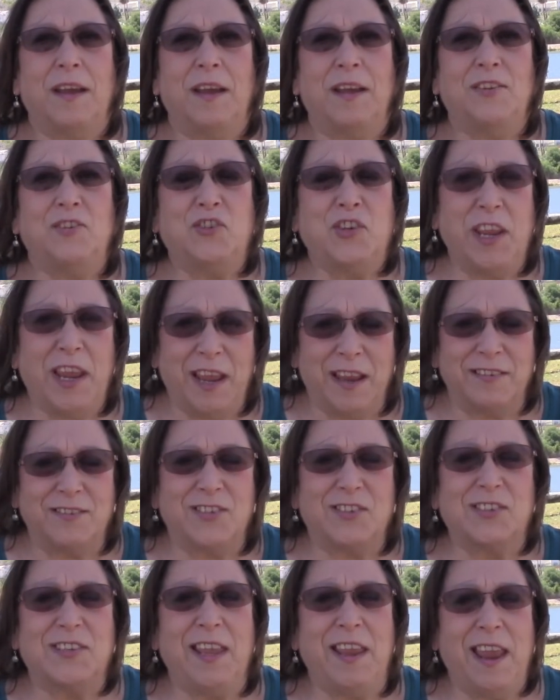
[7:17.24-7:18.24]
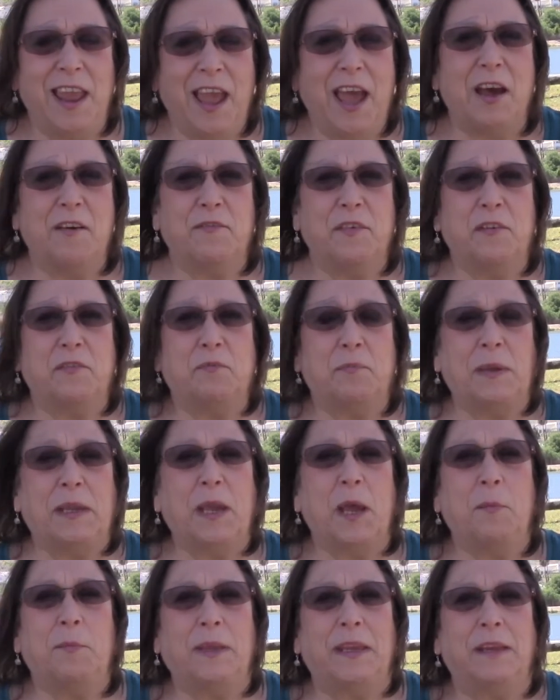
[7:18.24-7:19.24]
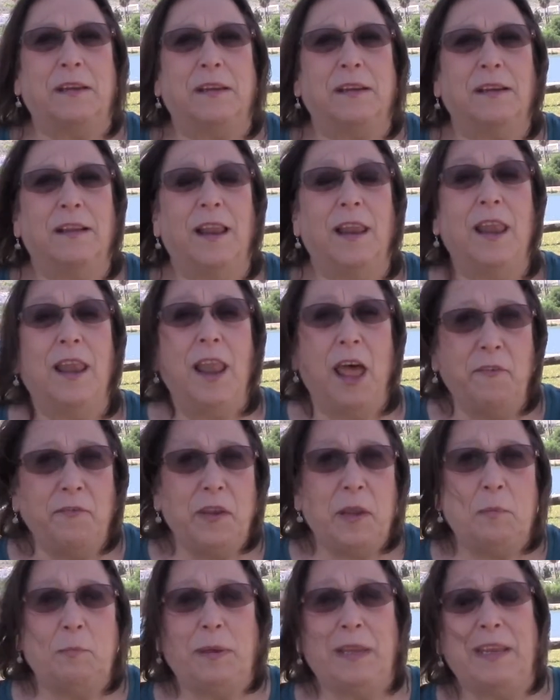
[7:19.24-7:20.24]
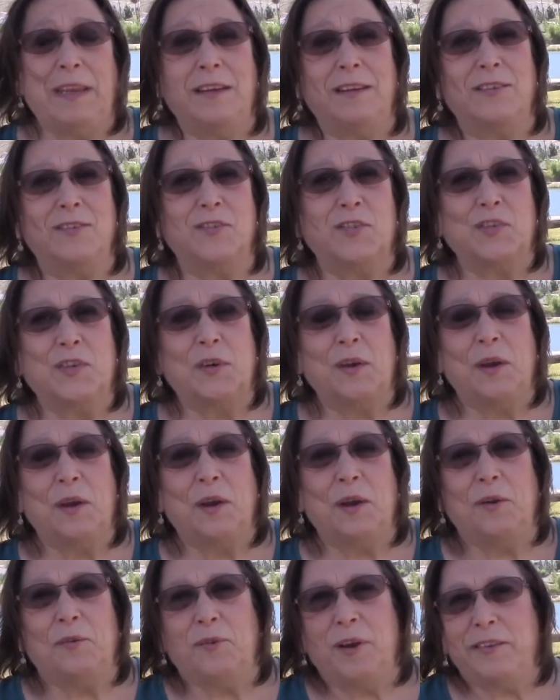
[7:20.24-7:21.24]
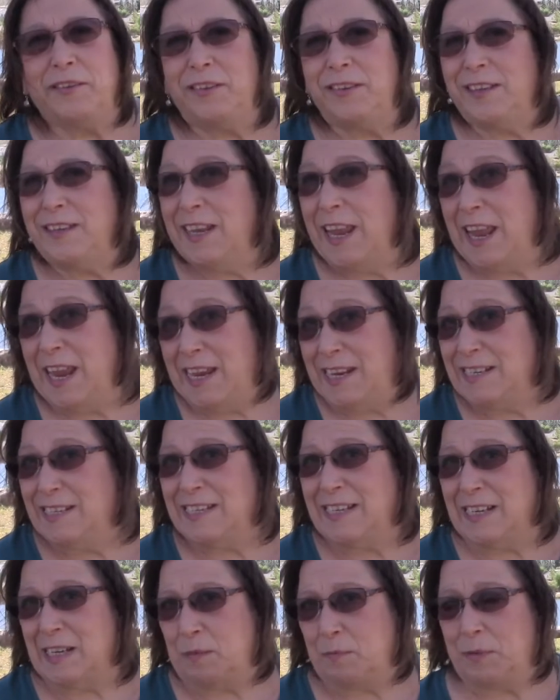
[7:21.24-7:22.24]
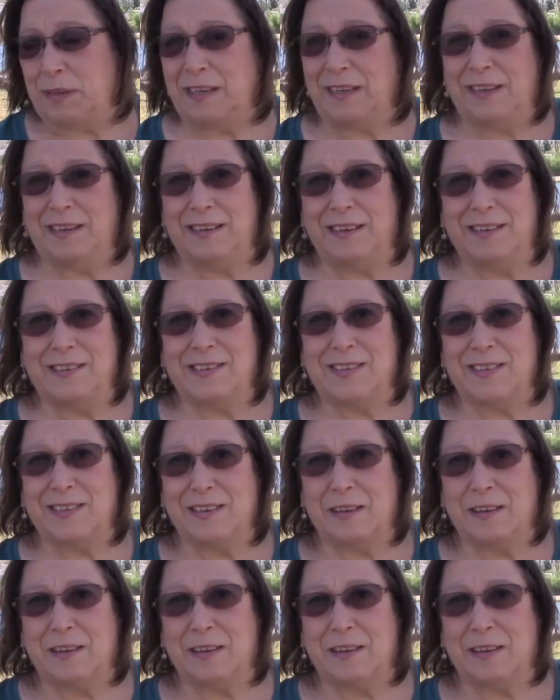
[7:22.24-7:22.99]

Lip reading: chance they have of becoming loving beings rather than hating beings.